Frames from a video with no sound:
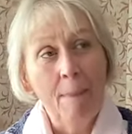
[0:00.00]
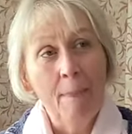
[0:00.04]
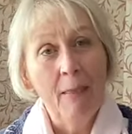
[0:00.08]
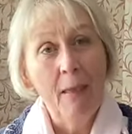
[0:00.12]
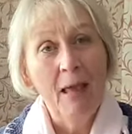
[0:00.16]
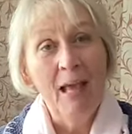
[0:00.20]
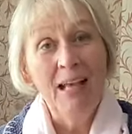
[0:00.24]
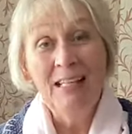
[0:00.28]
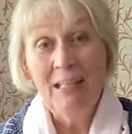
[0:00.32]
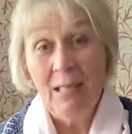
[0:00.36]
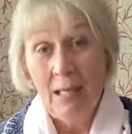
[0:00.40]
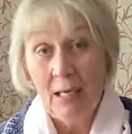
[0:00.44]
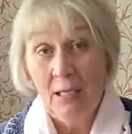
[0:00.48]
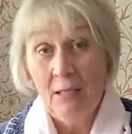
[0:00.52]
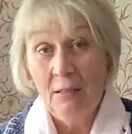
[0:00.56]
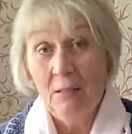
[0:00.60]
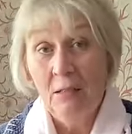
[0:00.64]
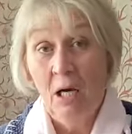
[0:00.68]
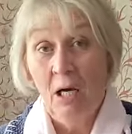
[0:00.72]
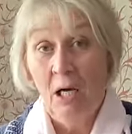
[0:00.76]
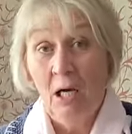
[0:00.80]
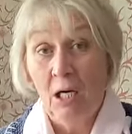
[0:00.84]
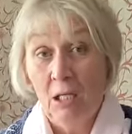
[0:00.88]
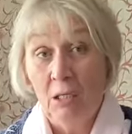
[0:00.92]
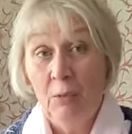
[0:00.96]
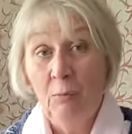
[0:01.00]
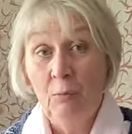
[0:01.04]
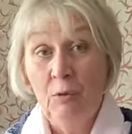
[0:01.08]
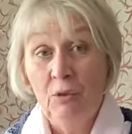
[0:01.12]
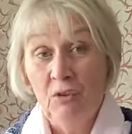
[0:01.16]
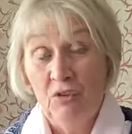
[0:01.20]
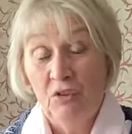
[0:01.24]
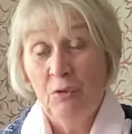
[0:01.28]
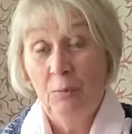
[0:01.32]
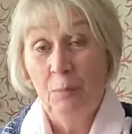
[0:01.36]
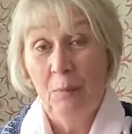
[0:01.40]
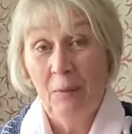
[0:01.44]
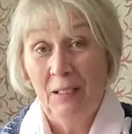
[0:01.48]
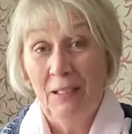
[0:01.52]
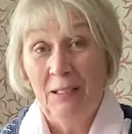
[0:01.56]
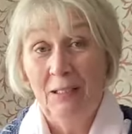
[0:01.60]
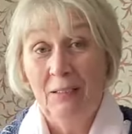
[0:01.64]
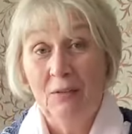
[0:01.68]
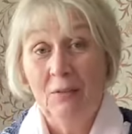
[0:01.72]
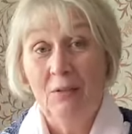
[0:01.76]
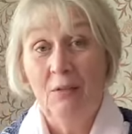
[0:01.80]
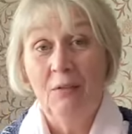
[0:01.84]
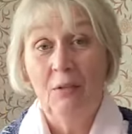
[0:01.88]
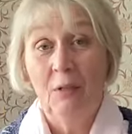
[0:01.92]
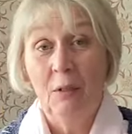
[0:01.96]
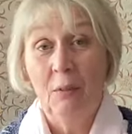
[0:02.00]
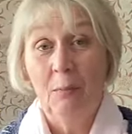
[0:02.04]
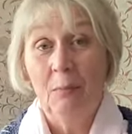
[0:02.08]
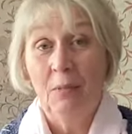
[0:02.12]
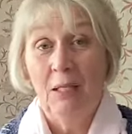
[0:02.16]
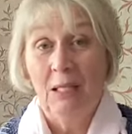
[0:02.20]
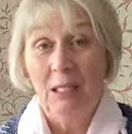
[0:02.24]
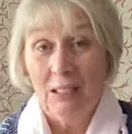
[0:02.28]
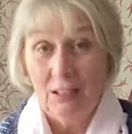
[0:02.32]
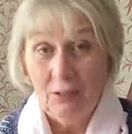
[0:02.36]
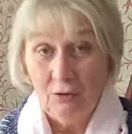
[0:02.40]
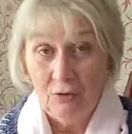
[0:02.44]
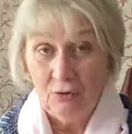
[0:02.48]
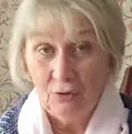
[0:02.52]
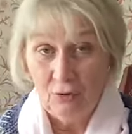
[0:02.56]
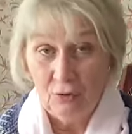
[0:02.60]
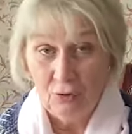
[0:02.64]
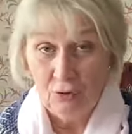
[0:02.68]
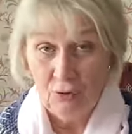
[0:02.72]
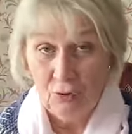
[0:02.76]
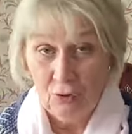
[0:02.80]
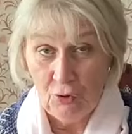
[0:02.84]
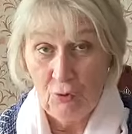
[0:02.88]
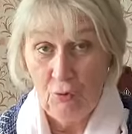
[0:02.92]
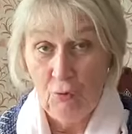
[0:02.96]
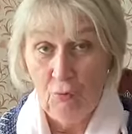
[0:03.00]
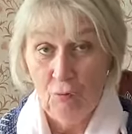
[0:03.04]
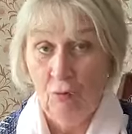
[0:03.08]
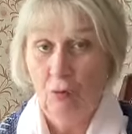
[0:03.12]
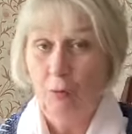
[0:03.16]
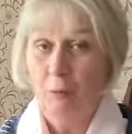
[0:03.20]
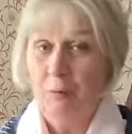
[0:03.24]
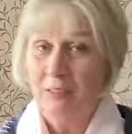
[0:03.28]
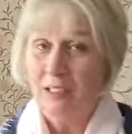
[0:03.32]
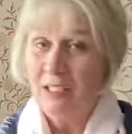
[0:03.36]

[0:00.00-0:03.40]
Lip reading: Again, I would split them into two groups.